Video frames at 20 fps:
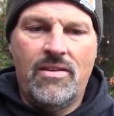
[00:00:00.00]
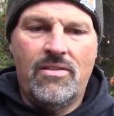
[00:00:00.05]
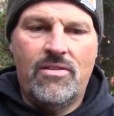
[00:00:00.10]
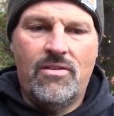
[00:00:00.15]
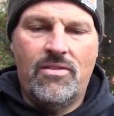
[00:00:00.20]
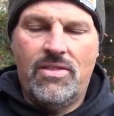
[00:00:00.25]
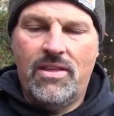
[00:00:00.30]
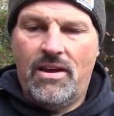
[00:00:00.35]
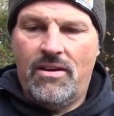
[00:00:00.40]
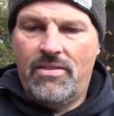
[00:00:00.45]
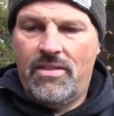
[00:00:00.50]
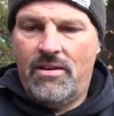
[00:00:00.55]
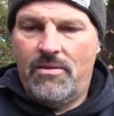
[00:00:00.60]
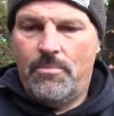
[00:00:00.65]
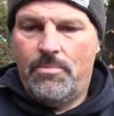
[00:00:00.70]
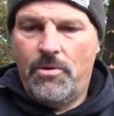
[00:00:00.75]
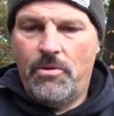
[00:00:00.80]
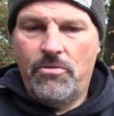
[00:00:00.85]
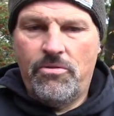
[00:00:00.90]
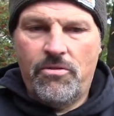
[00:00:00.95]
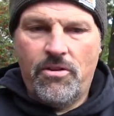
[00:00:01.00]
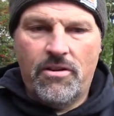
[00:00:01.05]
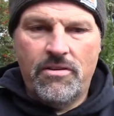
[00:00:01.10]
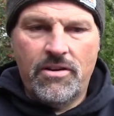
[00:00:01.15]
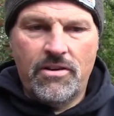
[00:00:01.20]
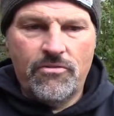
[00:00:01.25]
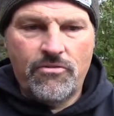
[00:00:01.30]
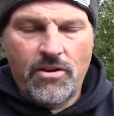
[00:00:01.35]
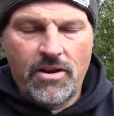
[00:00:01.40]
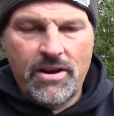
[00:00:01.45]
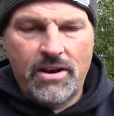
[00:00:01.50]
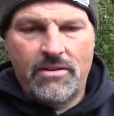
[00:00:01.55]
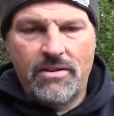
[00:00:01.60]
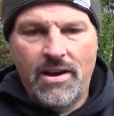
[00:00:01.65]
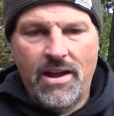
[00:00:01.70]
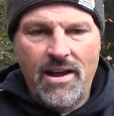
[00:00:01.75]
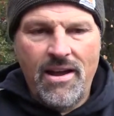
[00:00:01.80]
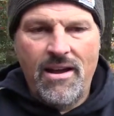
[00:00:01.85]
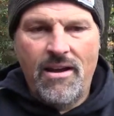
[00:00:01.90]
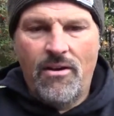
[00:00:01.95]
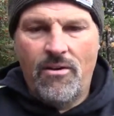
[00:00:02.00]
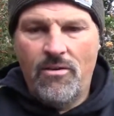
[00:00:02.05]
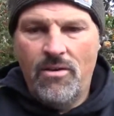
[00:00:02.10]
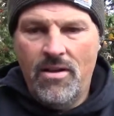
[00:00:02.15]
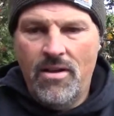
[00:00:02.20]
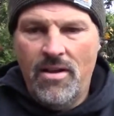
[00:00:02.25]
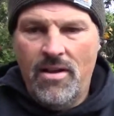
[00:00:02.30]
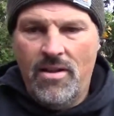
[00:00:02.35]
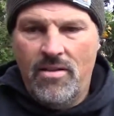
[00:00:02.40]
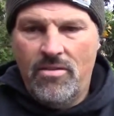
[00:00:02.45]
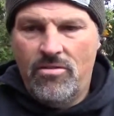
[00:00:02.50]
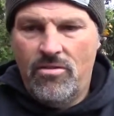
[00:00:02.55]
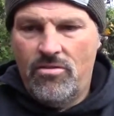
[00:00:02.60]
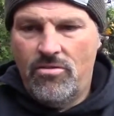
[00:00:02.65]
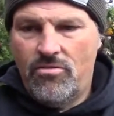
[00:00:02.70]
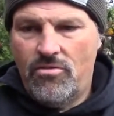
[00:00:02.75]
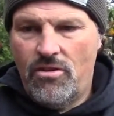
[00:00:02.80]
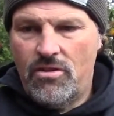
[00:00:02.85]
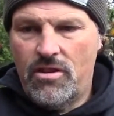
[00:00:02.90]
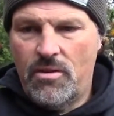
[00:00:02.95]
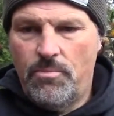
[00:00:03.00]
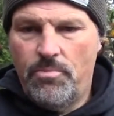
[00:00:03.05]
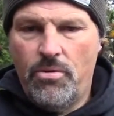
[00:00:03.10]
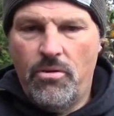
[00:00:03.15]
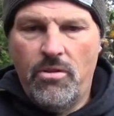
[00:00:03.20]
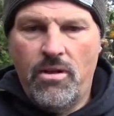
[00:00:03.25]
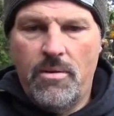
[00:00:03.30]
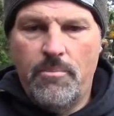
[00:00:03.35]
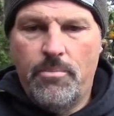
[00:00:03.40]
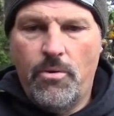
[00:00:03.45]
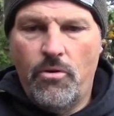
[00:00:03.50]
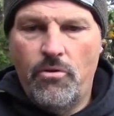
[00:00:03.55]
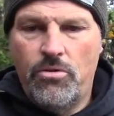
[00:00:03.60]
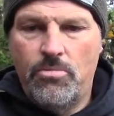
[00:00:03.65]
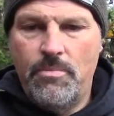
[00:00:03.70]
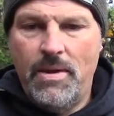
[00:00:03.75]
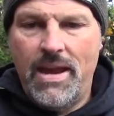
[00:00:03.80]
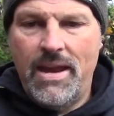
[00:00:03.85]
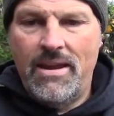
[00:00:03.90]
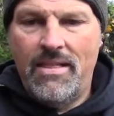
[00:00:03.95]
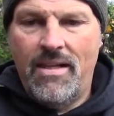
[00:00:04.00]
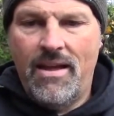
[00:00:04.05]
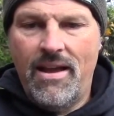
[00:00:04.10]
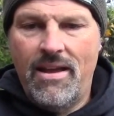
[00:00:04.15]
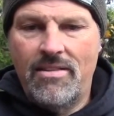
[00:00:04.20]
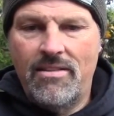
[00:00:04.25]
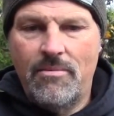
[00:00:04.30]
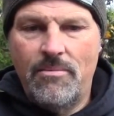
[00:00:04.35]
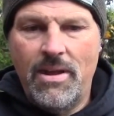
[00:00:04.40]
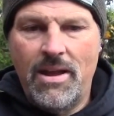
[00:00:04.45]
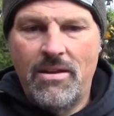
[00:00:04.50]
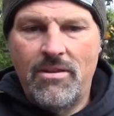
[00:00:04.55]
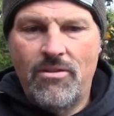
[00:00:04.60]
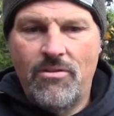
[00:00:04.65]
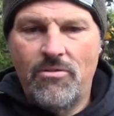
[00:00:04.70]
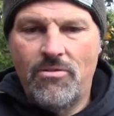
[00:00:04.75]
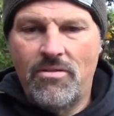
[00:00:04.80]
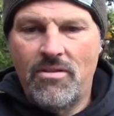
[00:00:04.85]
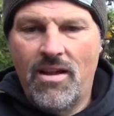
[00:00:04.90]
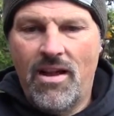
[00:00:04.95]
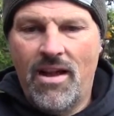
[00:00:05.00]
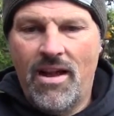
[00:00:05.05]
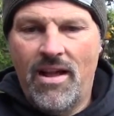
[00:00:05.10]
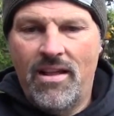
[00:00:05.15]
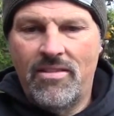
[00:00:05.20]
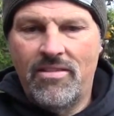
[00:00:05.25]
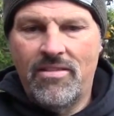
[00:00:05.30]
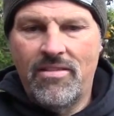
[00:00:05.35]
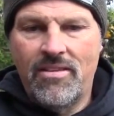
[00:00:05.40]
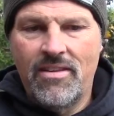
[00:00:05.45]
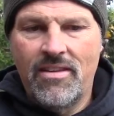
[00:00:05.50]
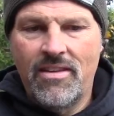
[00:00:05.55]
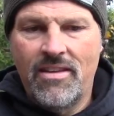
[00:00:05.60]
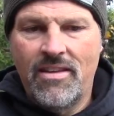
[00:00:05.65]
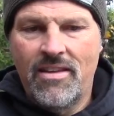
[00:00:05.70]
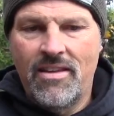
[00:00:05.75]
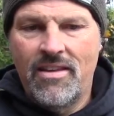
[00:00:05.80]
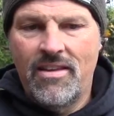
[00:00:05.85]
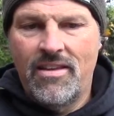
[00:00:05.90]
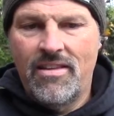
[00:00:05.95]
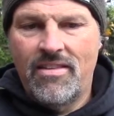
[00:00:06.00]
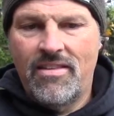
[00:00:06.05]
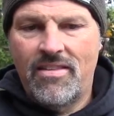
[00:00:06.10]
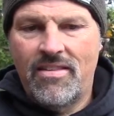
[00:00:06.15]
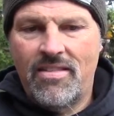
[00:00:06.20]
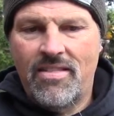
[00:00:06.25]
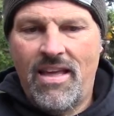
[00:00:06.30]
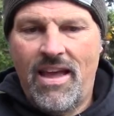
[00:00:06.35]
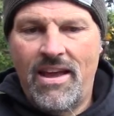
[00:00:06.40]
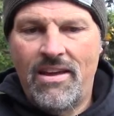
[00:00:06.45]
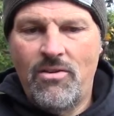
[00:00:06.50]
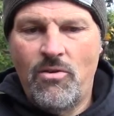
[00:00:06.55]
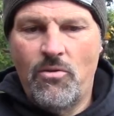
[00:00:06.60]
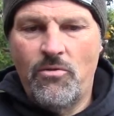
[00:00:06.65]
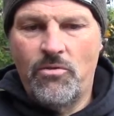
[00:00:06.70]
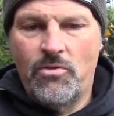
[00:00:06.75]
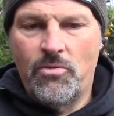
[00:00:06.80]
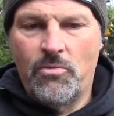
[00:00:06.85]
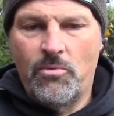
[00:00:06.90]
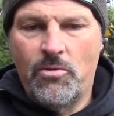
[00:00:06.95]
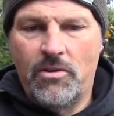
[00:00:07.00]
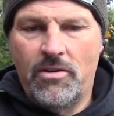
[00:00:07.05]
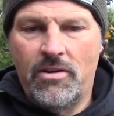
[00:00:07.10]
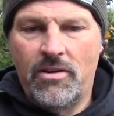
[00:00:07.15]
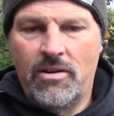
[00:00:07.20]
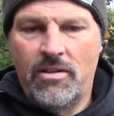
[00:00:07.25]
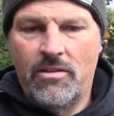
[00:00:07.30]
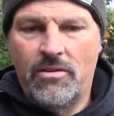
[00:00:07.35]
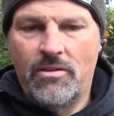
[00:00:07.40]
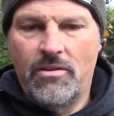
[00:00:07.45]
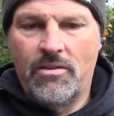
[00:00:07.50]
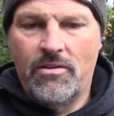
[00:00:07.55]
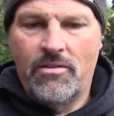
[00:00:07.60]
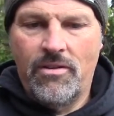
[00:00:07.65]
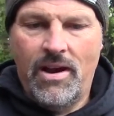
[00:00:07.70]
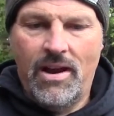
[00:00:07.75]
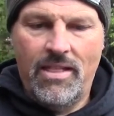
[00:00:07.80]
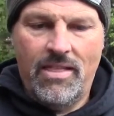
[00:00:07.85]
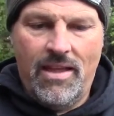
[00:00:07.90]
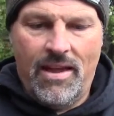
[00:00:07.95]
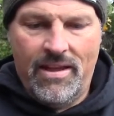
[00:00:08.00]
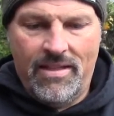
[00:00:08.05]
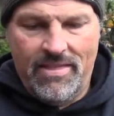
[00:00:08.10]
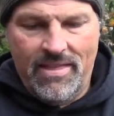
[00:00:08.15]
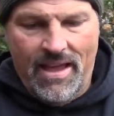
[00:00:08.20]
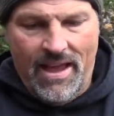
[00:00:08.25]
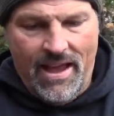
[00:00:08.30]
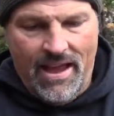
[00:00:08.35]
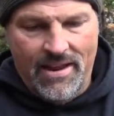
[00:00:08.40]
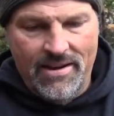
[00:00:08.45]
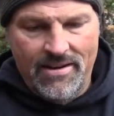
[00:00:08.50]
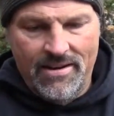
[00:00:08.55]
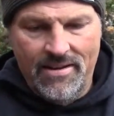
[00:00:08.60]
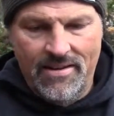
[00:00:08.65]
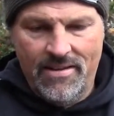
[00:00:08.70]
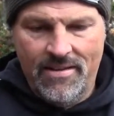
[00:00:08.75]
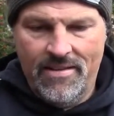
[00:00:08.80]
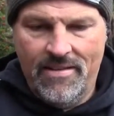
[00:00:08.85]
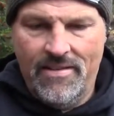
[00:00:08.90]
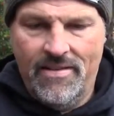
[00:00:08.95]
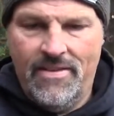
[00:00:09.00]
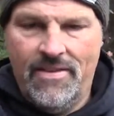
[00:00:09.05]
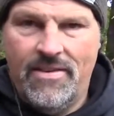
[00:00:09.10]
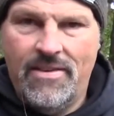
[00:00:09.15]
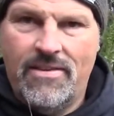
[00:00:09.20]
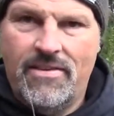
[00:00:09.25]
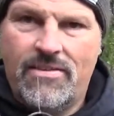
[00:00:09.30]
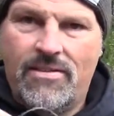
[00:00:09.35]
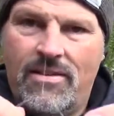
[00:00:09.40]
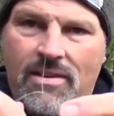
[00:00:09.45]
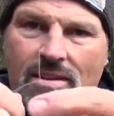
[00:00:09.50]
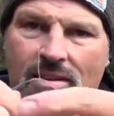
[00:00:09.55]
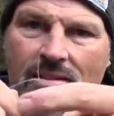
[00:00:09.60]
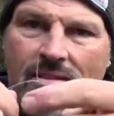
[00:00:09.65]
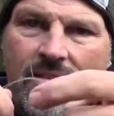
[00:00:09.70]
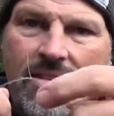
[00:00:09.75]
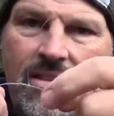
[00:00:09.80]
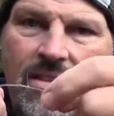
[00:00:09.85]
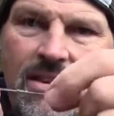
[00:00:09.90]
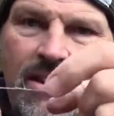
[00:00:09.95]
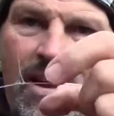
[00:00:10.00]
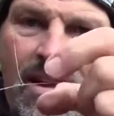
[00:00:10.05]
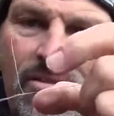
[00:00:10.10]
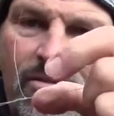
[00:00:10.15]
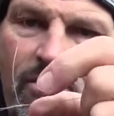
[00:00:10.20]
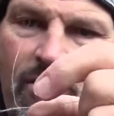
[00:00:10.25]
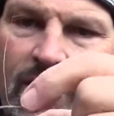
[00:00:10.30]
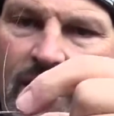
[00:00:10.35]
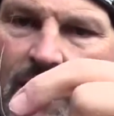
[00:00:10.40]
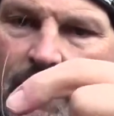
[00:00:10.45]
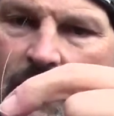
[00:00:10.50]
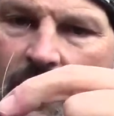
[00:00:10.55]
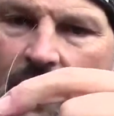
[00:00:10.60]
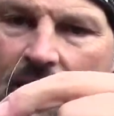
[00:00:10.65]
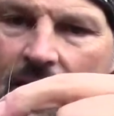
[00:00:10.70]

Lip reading: So there, they're both starting to draw down. Now, just start to pull on both main lines and make those knots slide over to one another, right, like that. So you can see the knots are coming